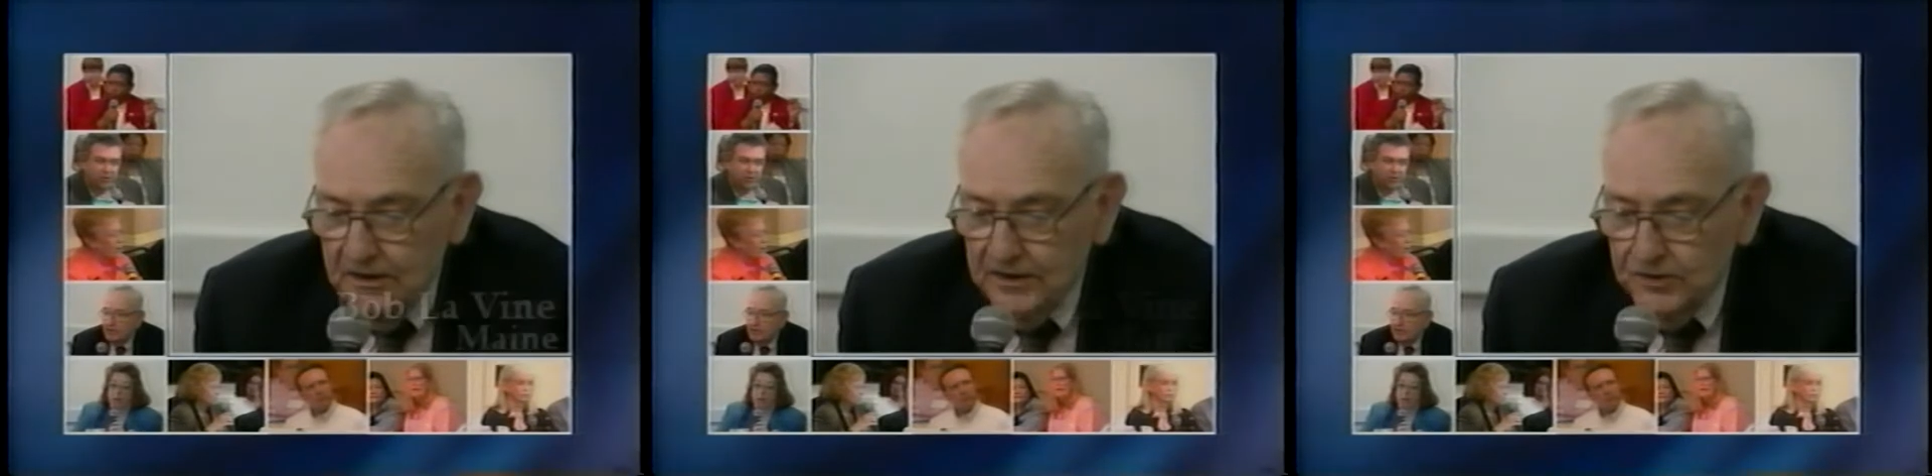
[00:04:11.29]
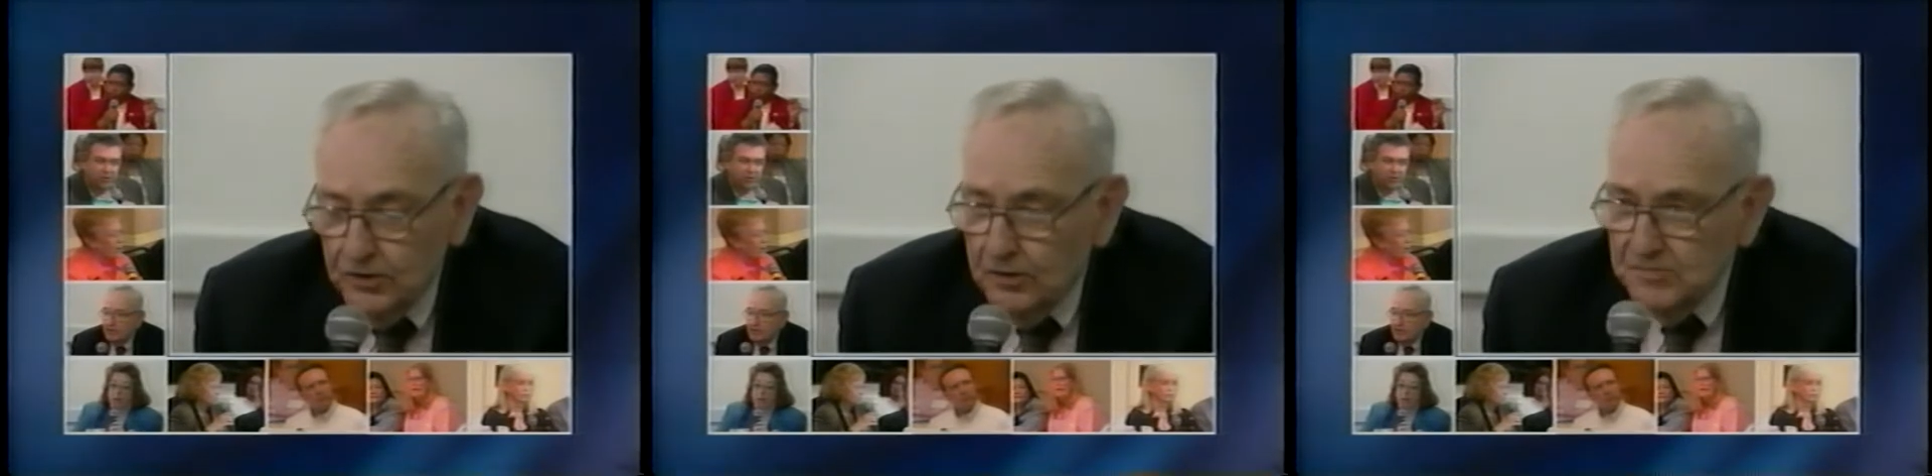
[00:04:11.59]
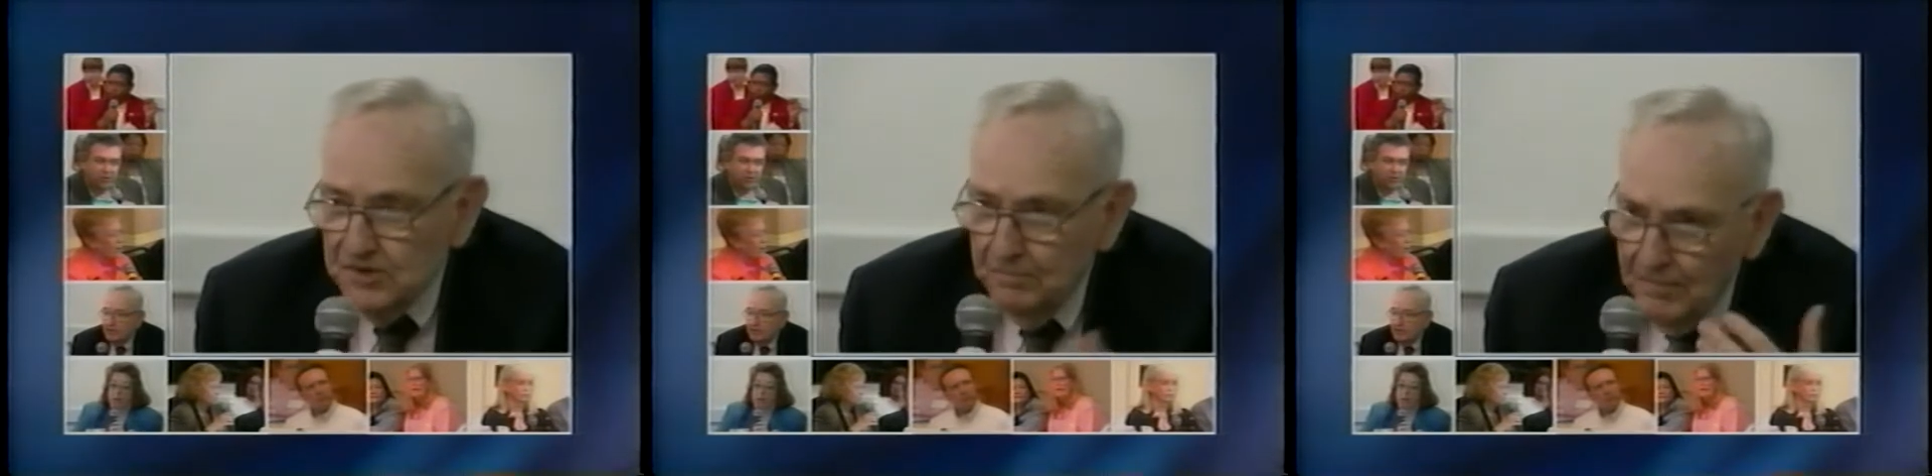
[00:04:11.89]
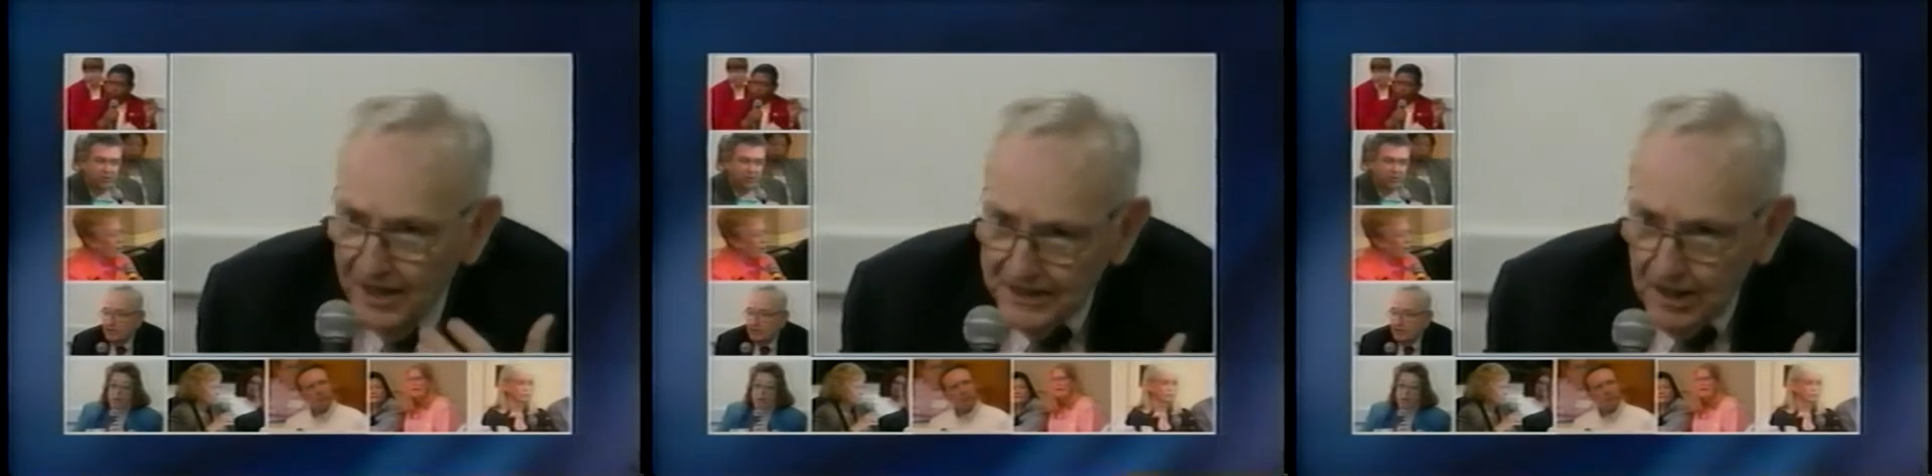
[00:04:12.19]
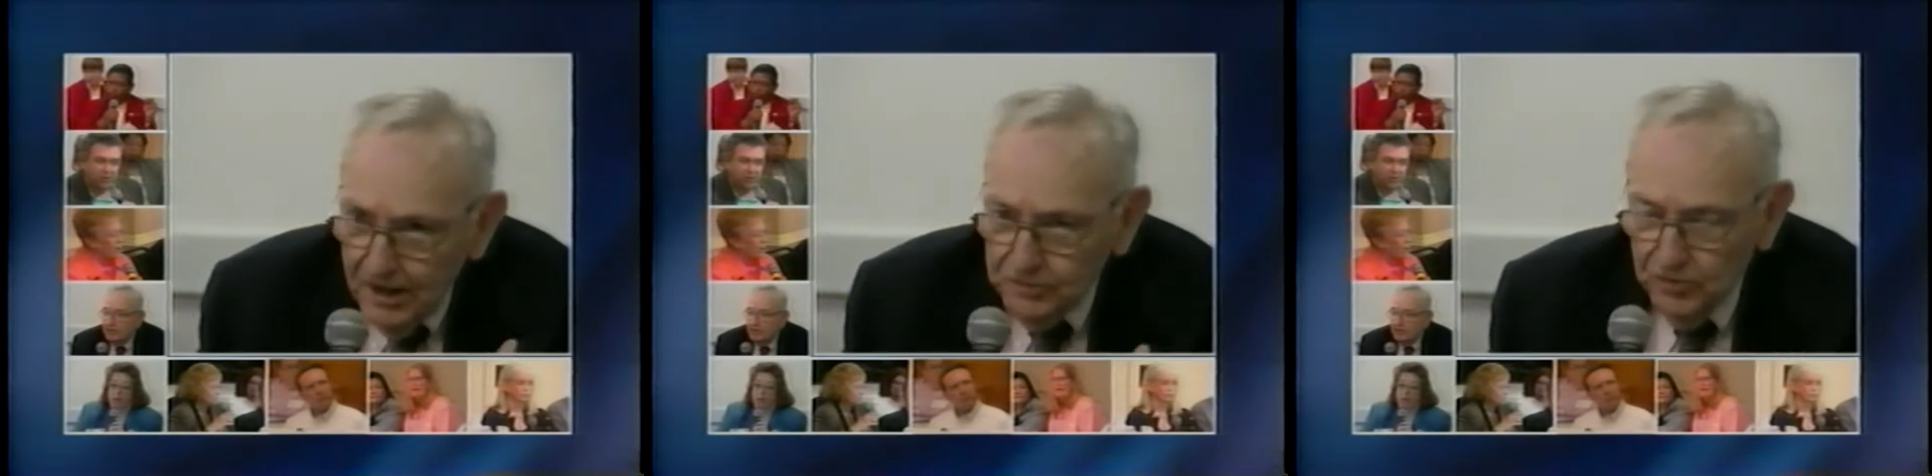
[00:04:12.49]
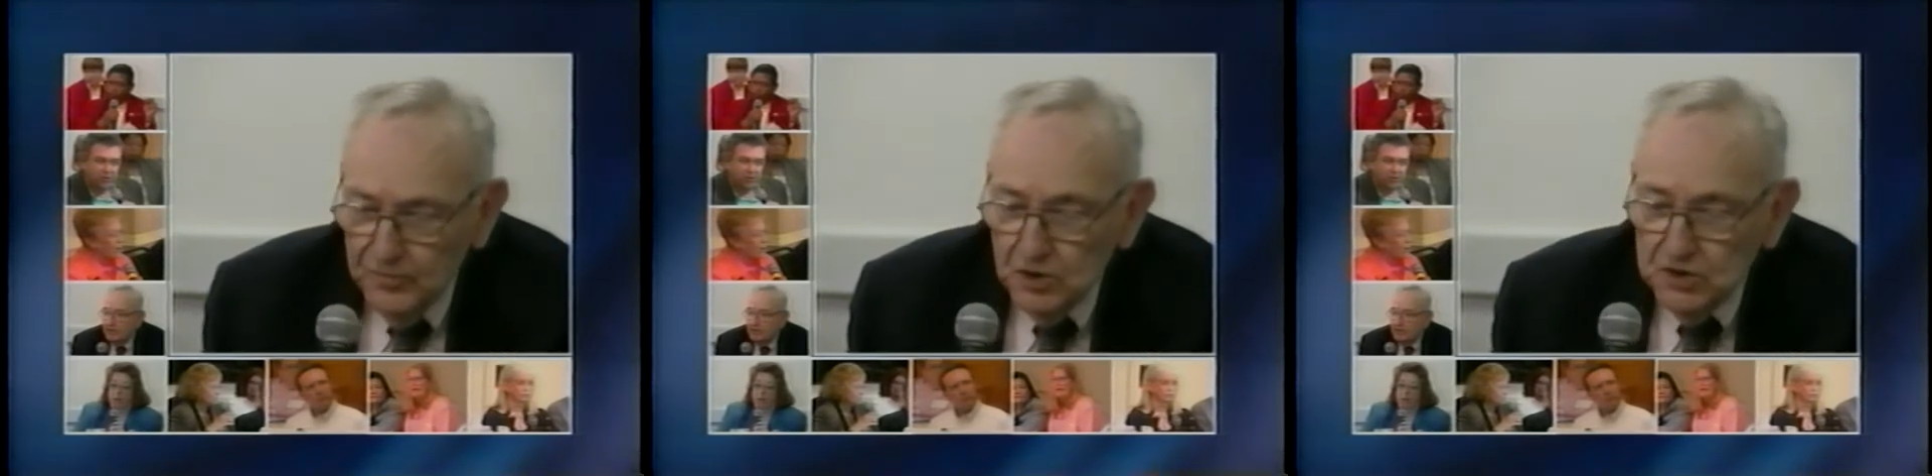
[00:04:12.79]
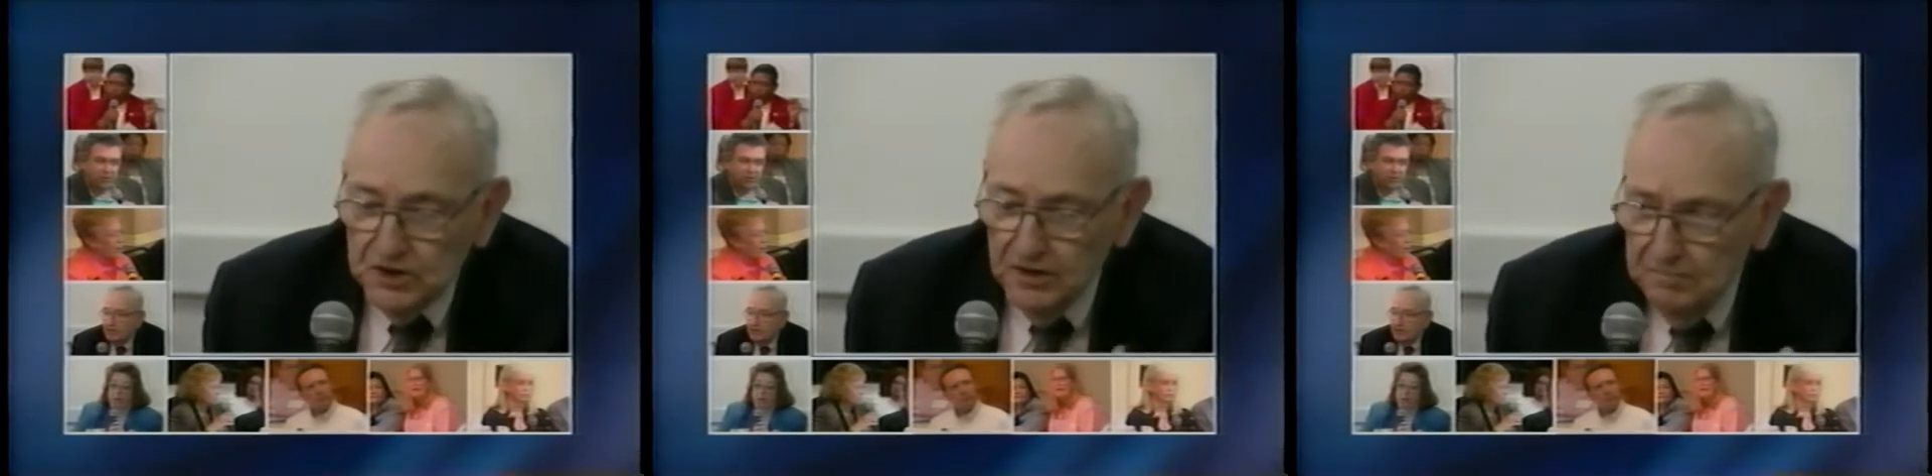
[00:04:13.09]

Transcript: in terms of my contribution